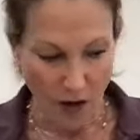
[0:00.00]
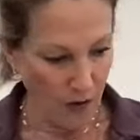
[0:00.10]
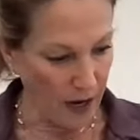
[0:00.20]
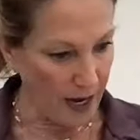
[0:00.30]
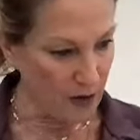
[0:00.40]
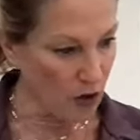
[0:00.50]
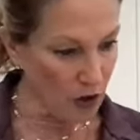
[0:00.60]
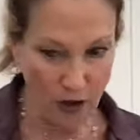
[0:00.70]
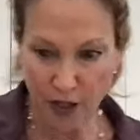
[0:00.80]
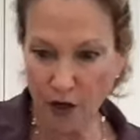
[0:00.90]
All right, and
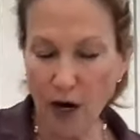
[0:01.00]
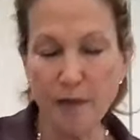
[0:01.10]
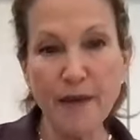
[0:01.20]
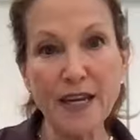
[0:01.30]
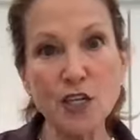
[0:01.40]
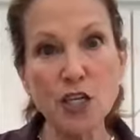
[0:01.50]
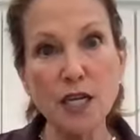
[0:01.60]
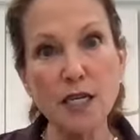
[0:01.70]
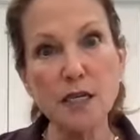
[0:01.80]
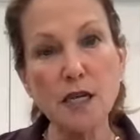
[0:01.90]
earlier I
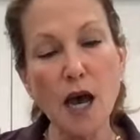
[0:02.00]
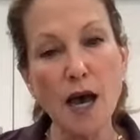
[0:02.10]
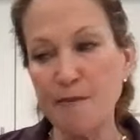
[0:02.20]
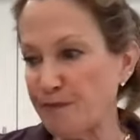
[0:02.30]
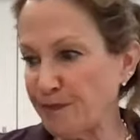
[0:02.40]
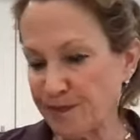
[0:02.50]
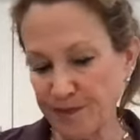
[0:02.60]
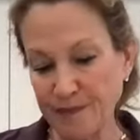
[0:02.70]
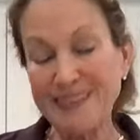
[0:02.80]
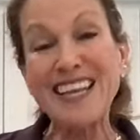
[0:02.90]
mentioned um,
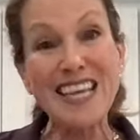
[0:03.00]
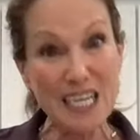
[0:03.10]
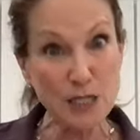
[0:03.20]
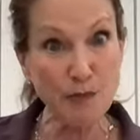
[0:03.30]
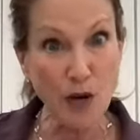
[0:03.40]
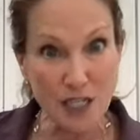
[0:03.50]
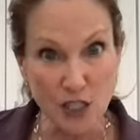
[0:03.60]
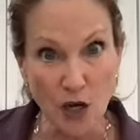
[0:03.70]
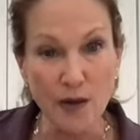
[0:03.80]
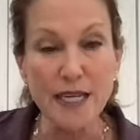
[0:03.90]

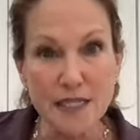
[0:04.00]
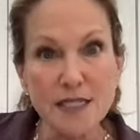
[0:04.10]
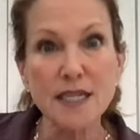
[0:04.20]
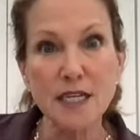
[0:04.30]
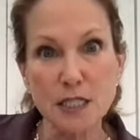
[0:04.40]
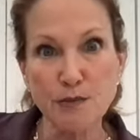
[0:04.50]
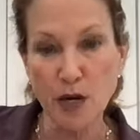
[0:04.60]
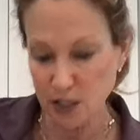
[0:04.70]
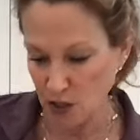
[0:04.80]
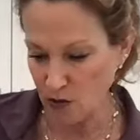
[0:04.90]
espresso, instant
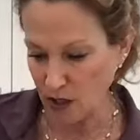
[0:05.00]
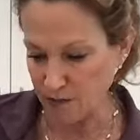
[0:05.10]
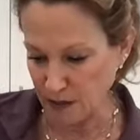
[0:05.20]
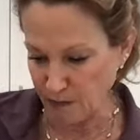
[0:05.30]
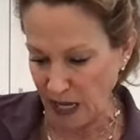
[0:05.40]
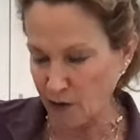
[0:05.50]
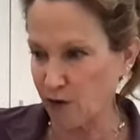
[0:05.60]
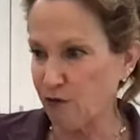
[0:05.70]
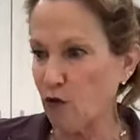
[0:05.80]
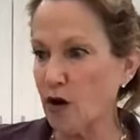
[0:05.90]
espresso comes in
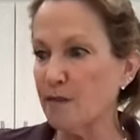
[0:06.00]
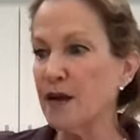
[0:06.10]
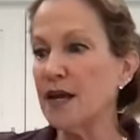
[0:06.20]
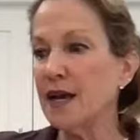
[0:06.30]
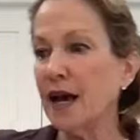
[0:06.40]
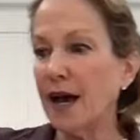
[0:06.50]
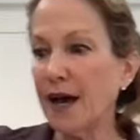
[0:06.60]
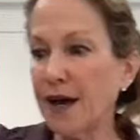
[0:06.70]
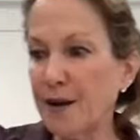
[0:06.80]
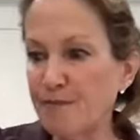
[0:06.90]
powder form.
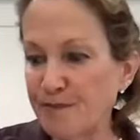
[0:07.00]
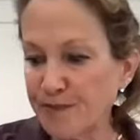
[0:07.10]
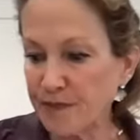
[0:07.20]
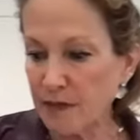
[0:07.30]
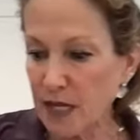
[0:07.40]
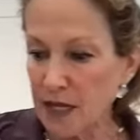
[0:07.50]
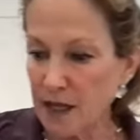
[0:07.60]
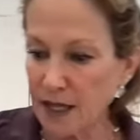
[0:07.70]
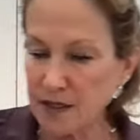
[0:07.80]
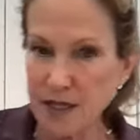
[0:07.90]
Um,
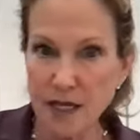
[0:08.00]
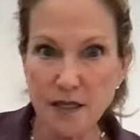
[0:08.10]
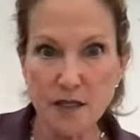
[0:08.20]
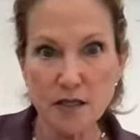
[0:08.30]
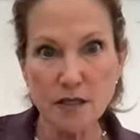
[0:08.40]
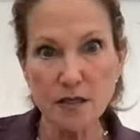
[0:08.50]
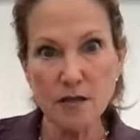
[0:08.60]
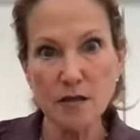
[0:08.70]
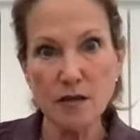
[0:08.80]
that's this.